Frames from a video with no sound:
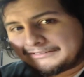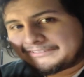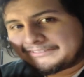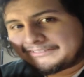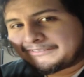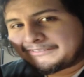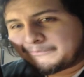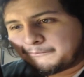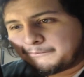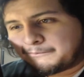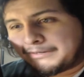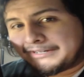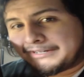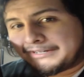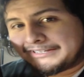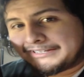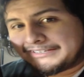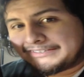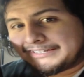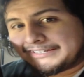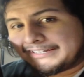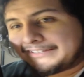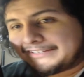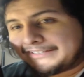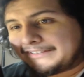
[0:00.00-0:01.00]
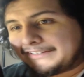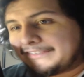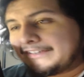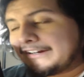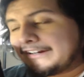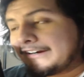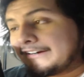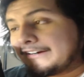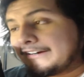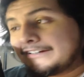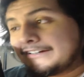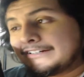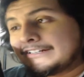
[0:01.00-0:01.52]
pun intended
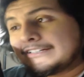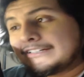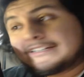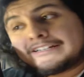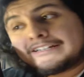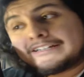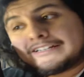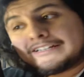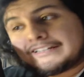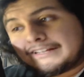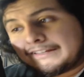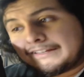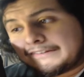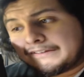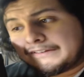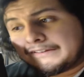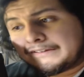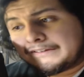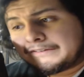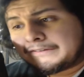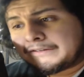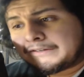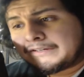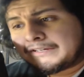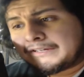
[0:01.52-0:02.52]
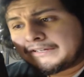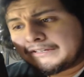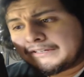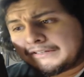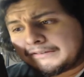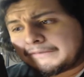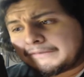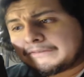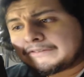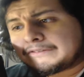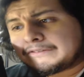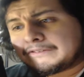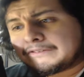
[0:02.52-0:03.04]
there, and then it
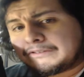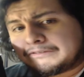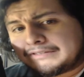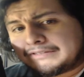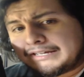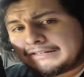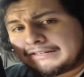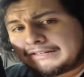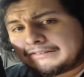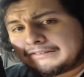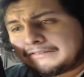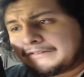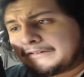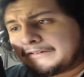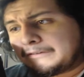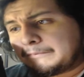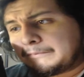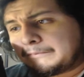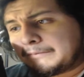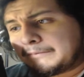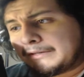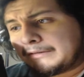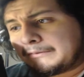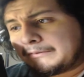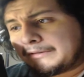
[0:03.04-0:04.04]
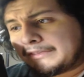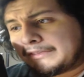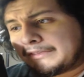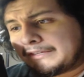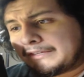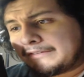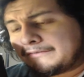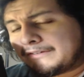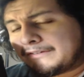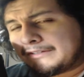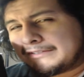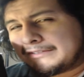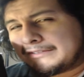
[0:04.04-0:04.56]
slowed down a little bit with his
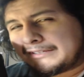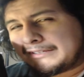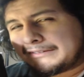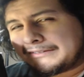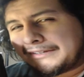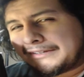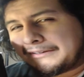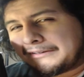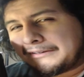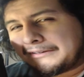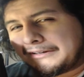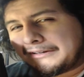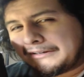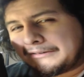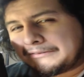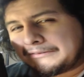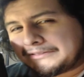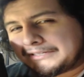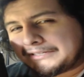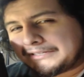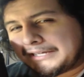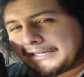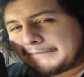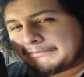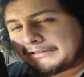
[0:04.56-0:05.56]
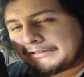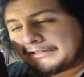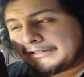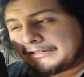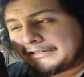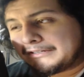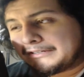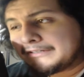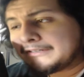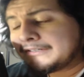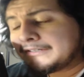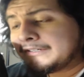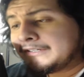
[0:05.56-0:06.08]
friends. I was like, huh, what's happening
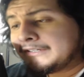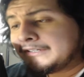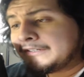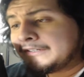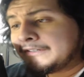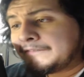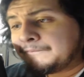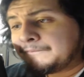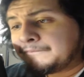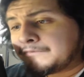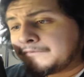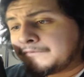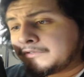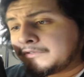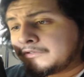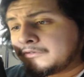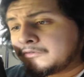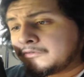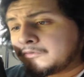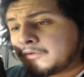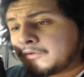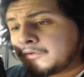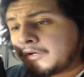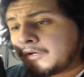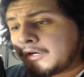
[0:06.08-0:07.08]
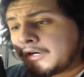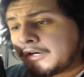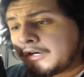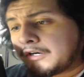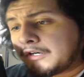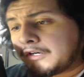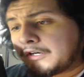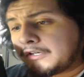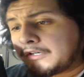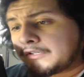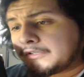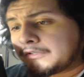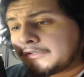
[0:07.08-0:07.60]
here? To
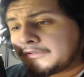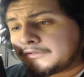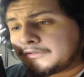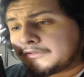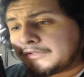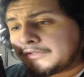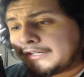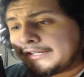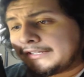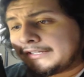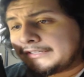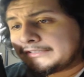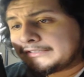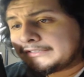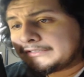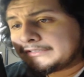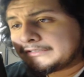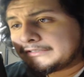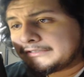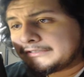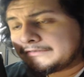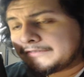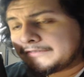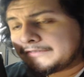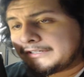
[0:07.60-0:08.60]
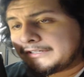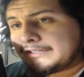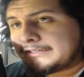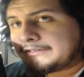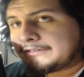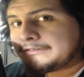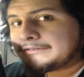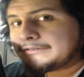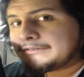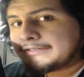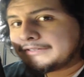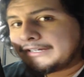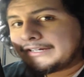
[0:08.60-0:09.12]
her and his girlfriend, and
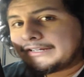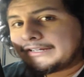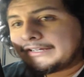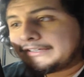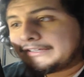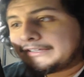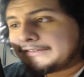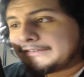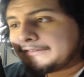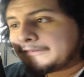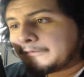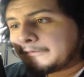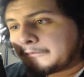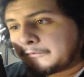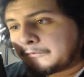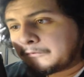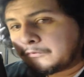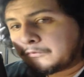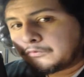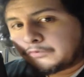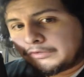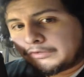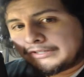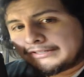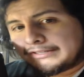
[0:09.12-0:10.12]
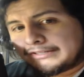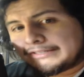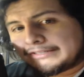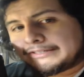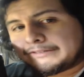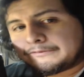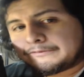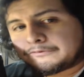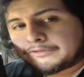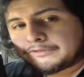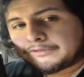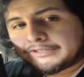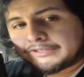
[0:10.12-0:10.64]
oh god, it really
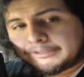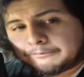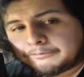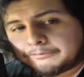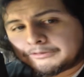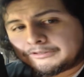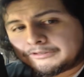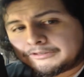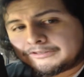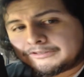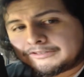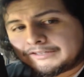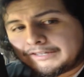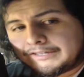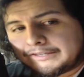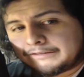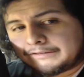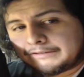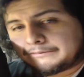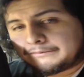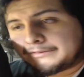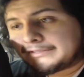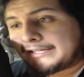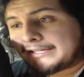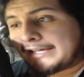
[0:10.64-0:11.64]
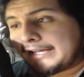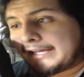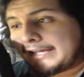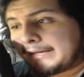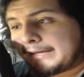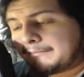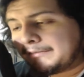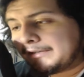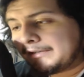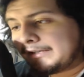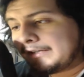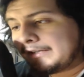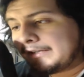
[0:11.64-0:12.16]
really puts together what's
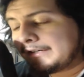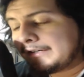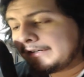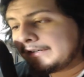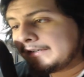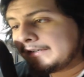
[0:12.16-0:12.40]
happening here.